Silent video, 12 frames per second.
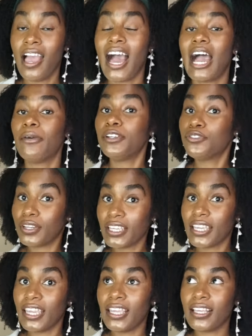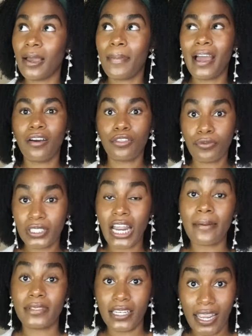I would drink it about three
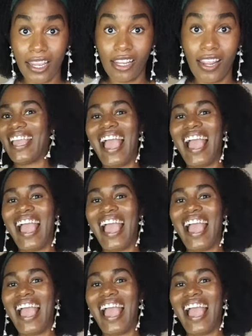times a day.